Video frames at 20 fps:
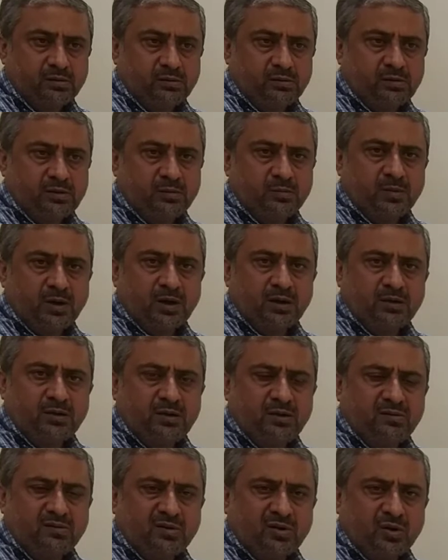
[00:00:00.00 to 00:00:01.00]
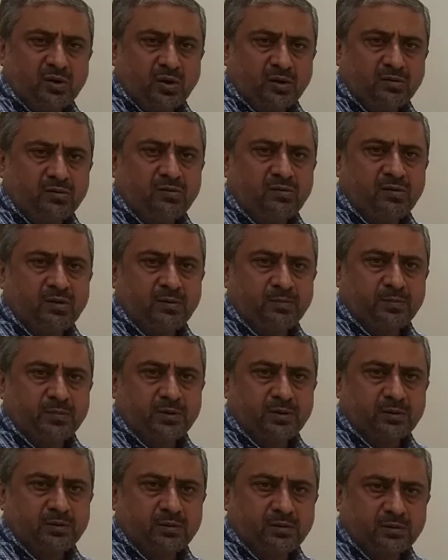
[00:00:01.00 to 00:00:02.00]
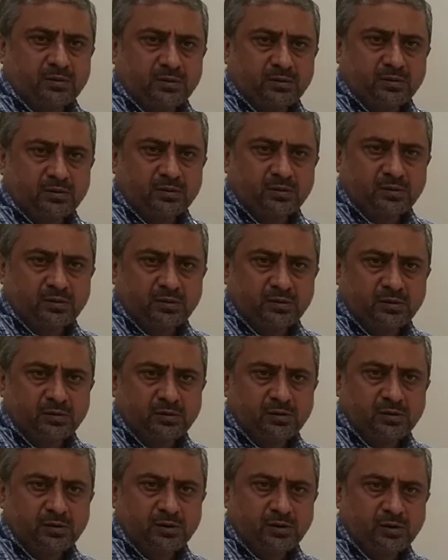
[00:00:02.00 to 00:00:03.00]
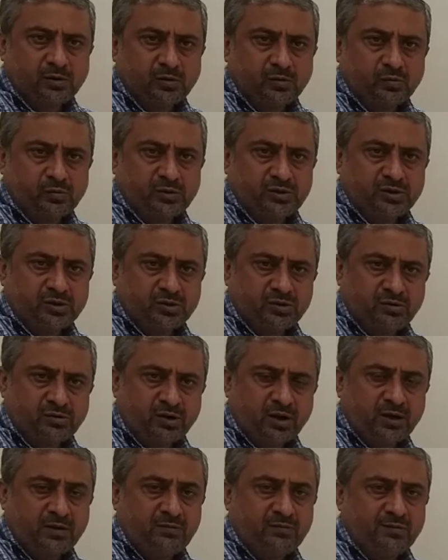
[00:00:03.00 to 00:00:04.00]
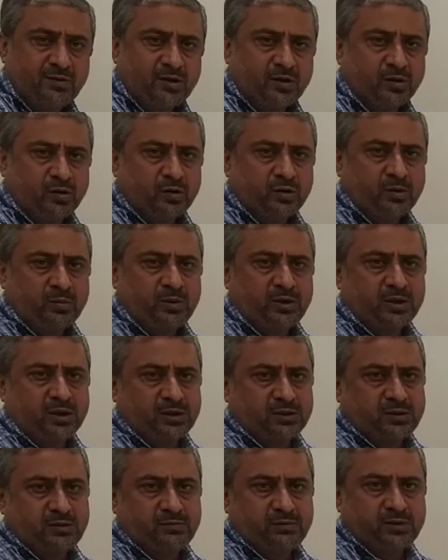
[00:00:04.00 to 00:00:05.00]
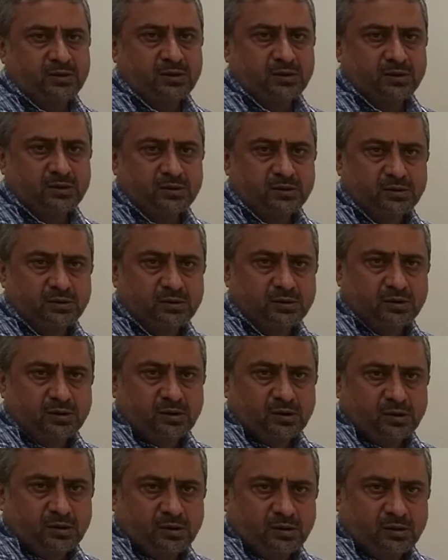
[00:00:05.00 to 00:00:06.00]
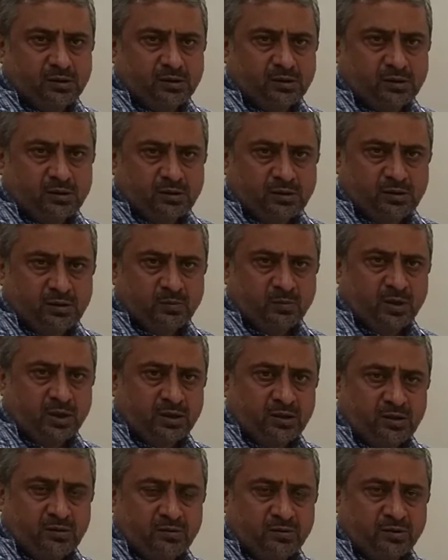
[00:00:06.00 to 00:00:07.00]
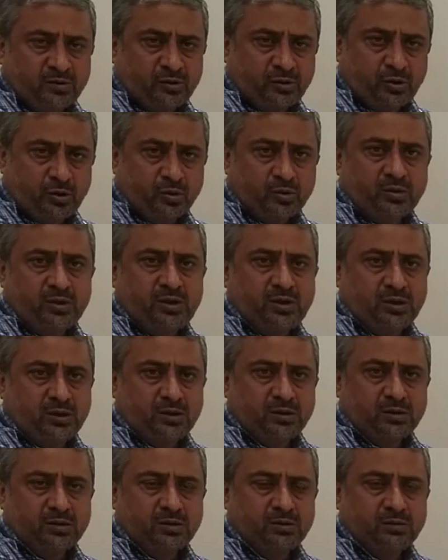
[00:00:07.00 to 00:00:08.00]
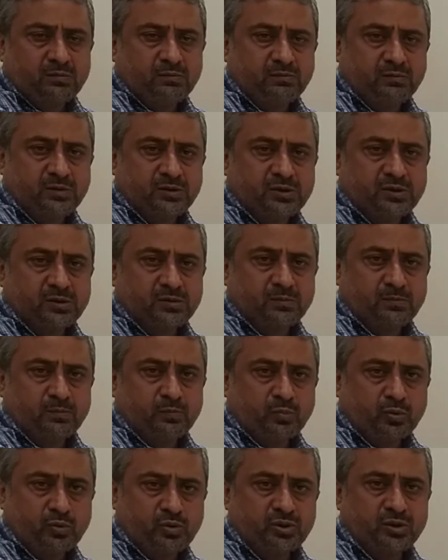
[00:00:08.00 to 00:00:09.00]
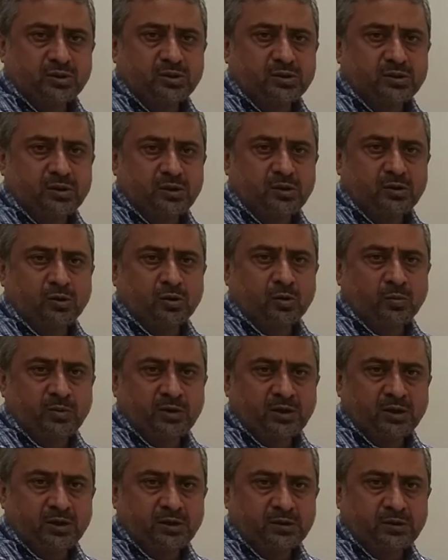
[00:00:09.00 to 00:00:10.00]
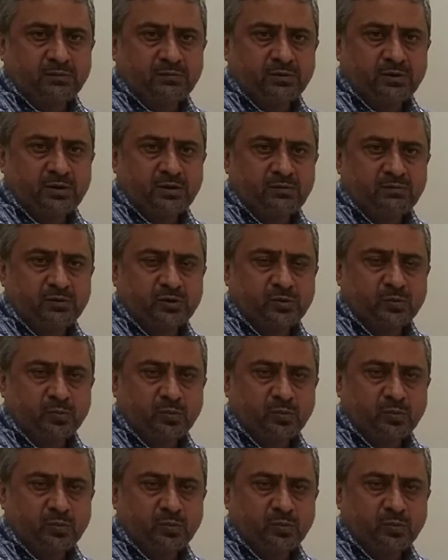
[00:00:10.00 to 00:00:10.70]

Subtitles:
Demand is a concept which drives economic activity. Demand is a theory which pushes economic activity, which